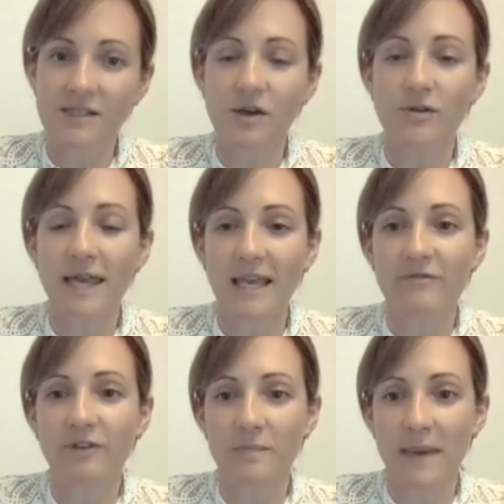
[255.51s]
so that
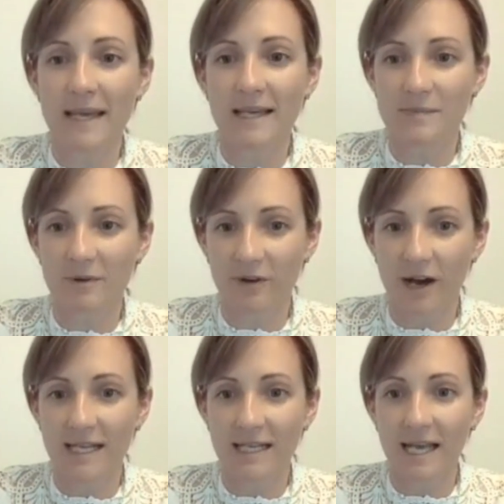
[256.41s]
every bank is
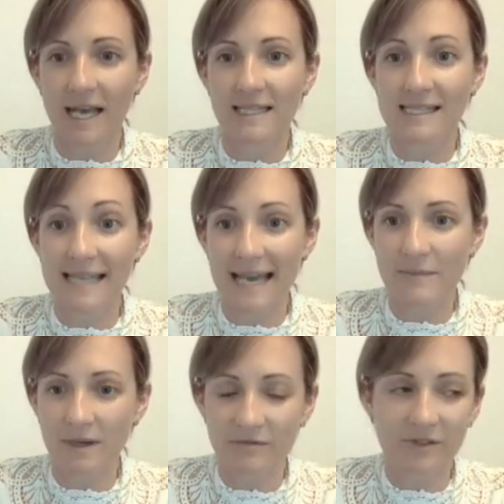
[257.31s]
providing the
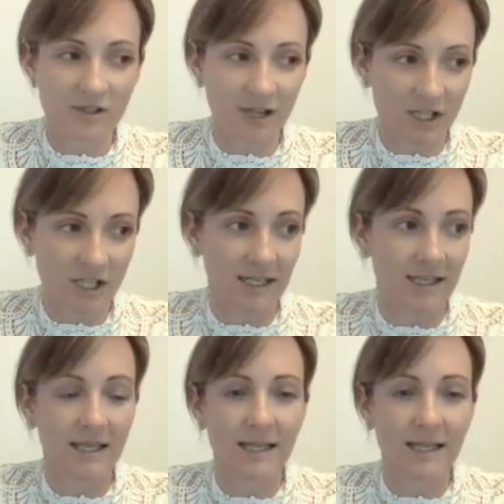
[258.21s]
same infrastructure.